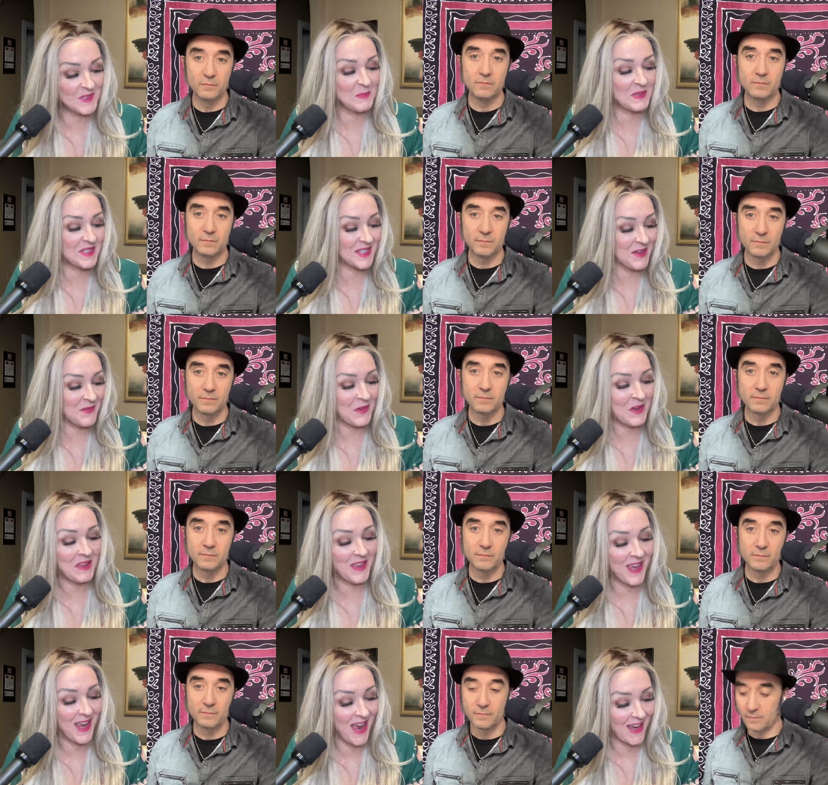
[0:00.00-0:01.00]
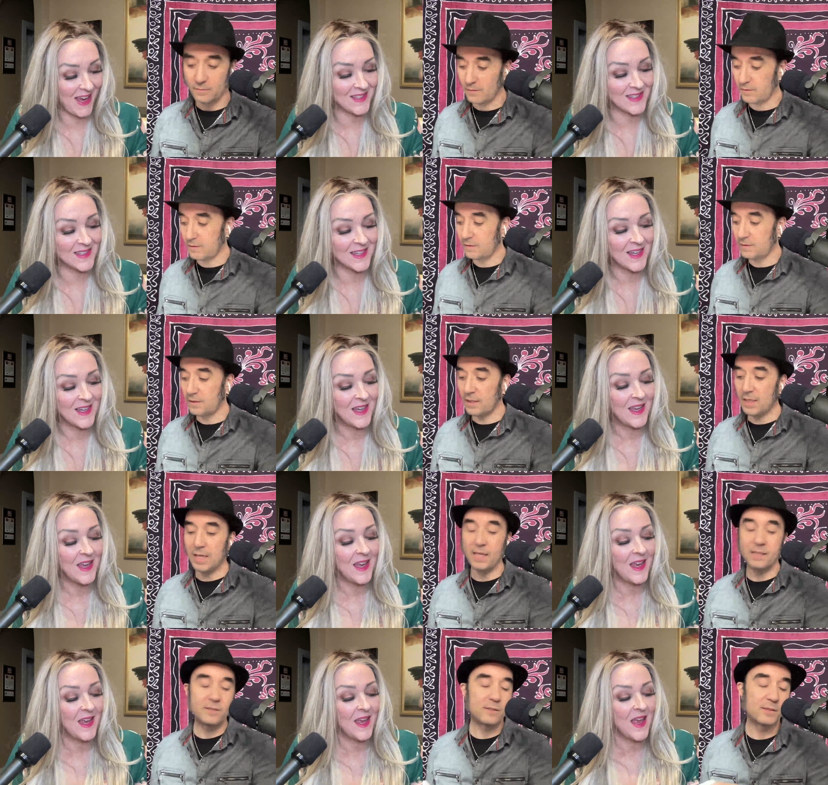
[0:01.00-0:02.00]
Speaker 1: specifically, Ace.
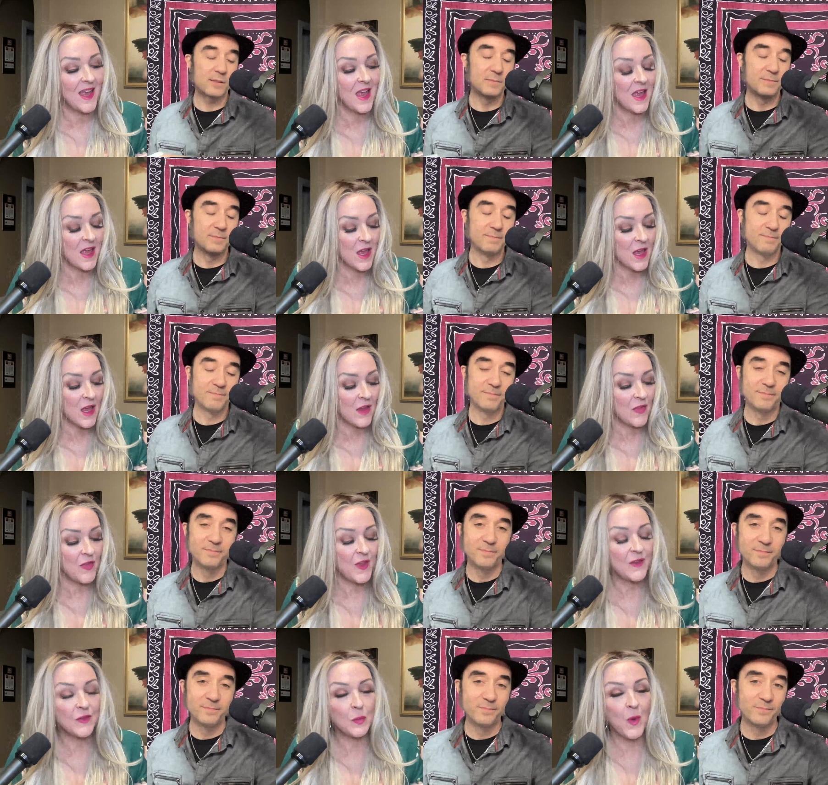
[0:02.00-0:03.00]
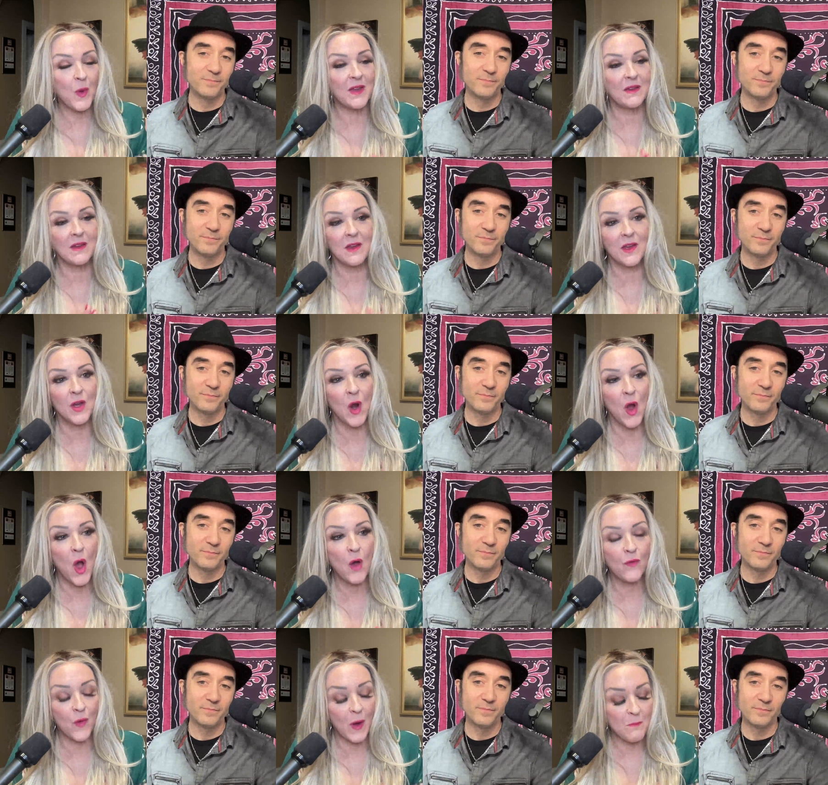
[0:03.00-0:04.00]
Yes. This went, you know,
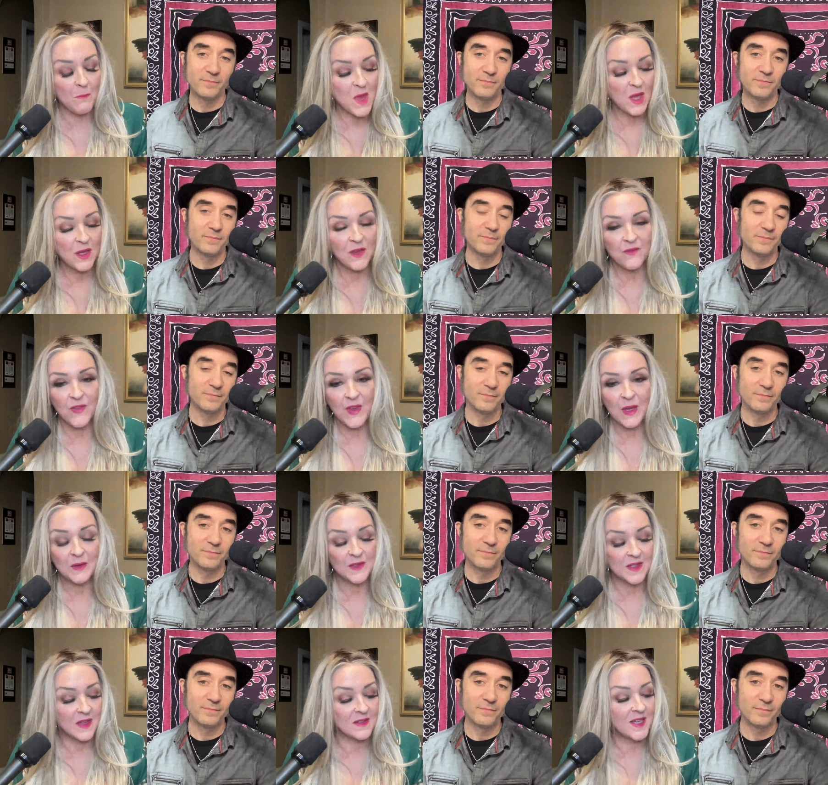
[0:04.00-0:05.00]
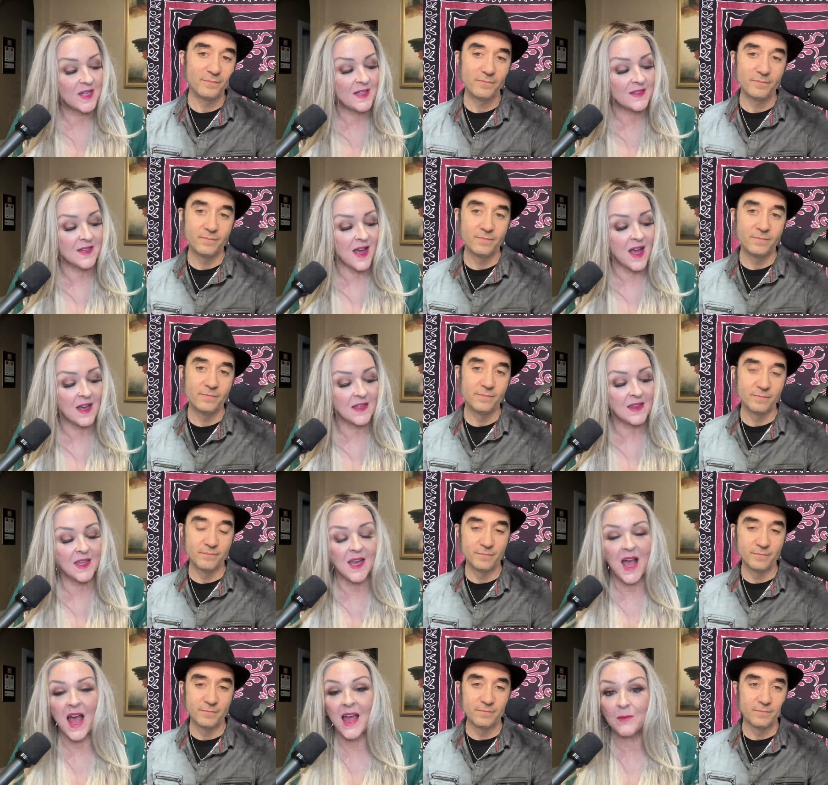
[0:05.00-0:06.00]
over a million views on TikTok.
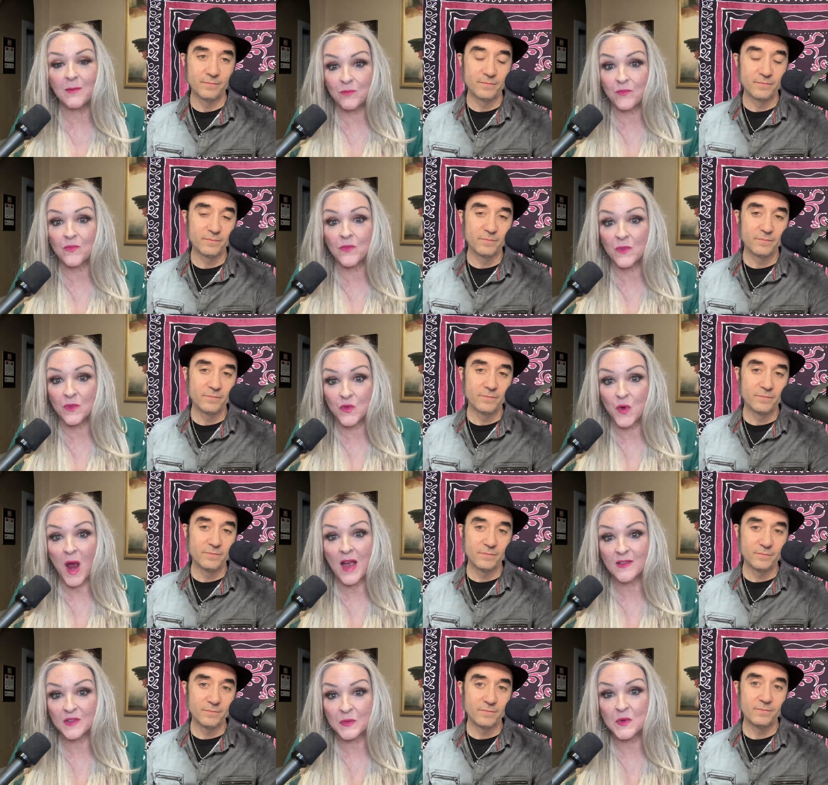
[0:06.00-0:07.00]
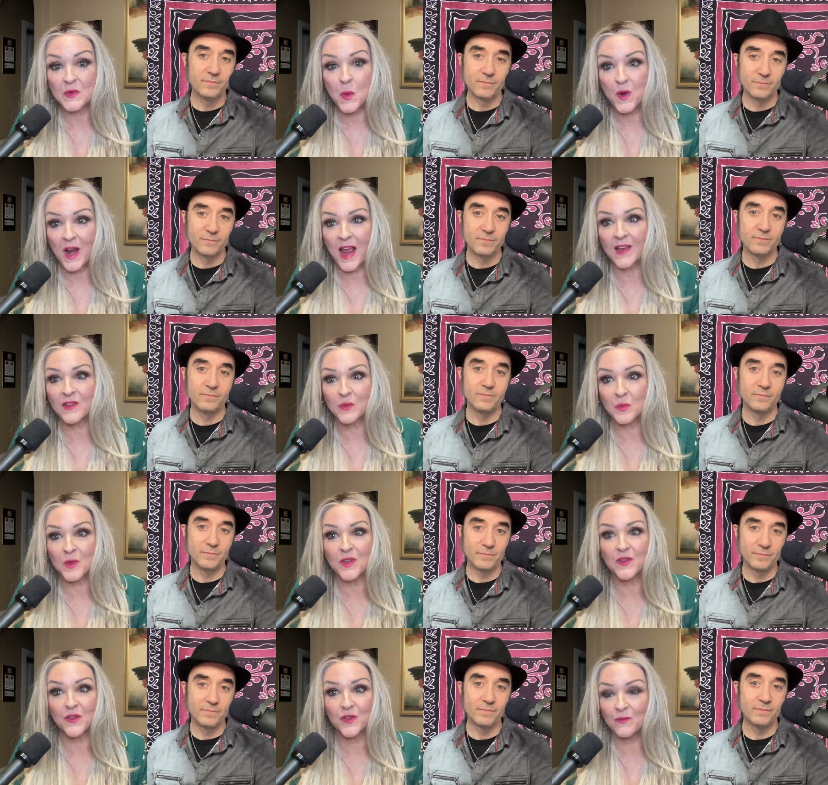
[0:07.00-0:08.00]
The guy drives for DoorDash,
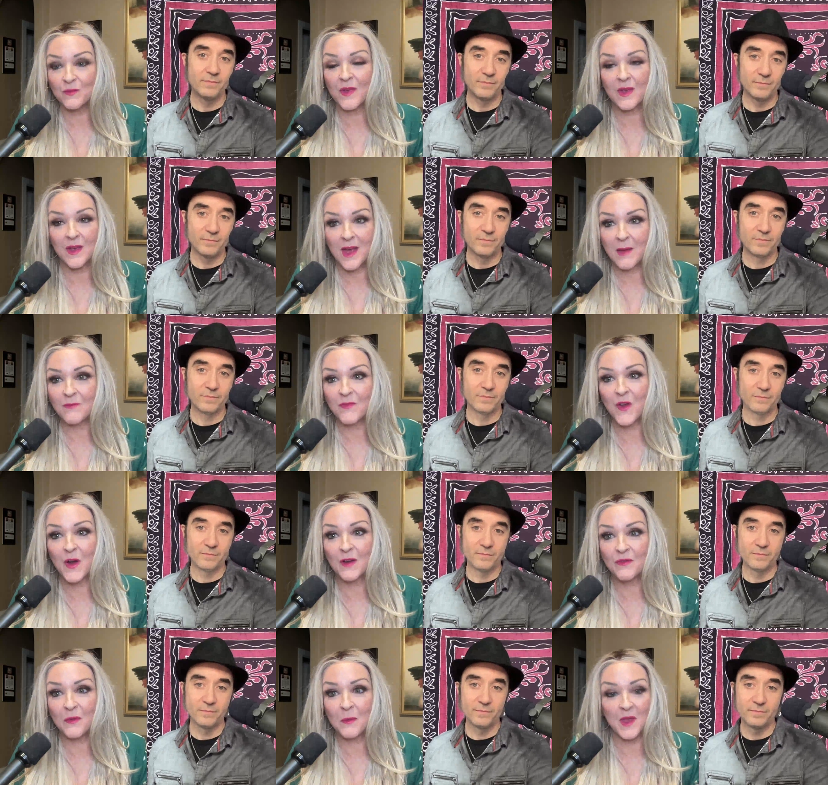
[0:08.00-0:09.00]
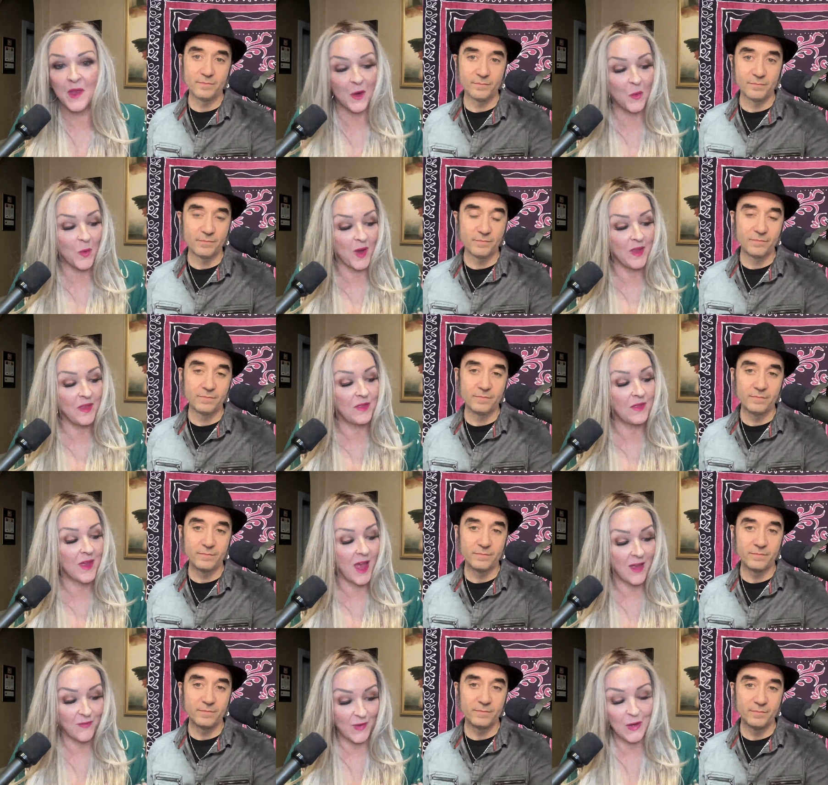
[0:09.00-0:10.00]
which I'm very familiar with,
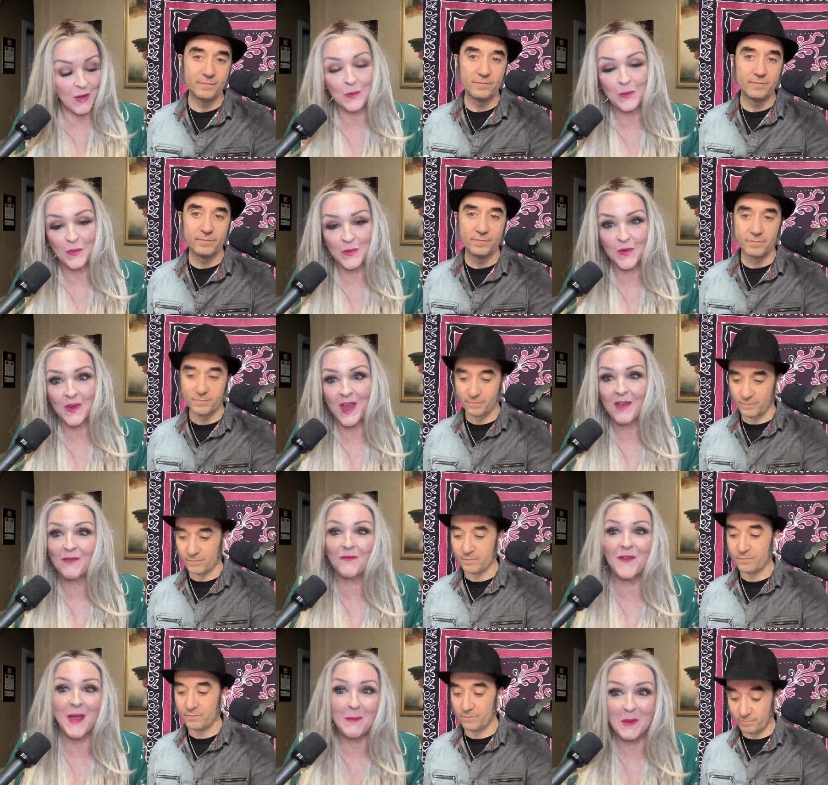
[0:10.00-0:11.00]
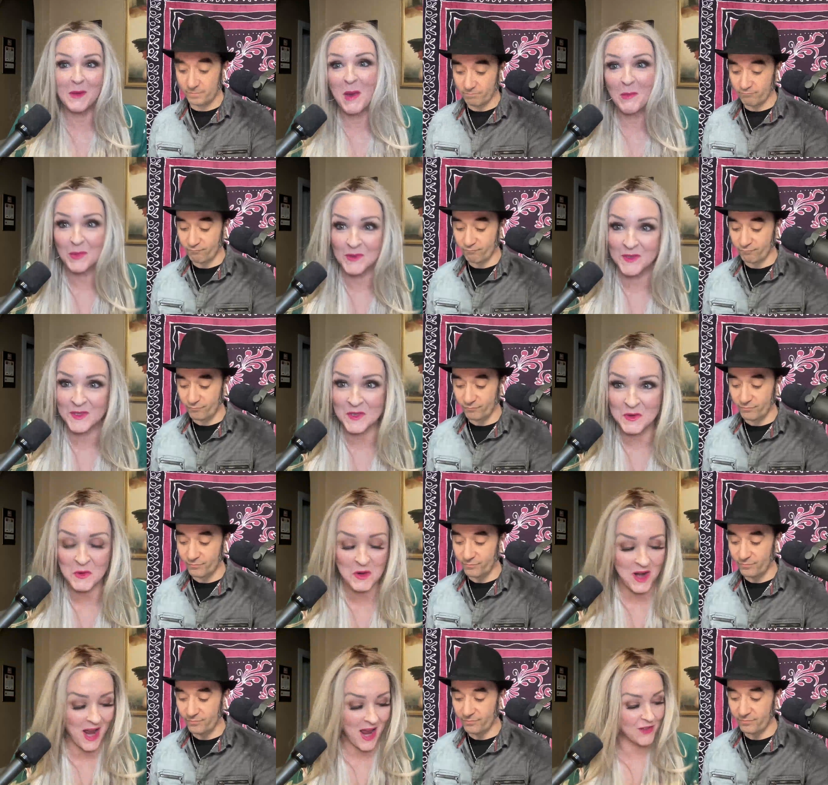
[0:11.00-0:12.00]
have used, have family mm-hmm. members at
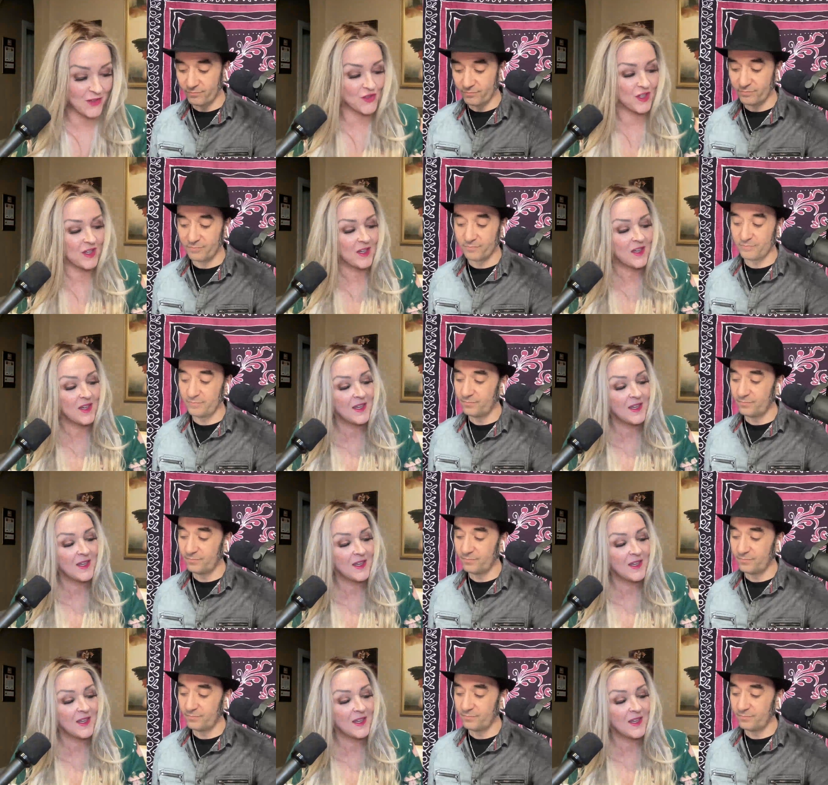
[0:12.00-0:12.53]
DoorDash.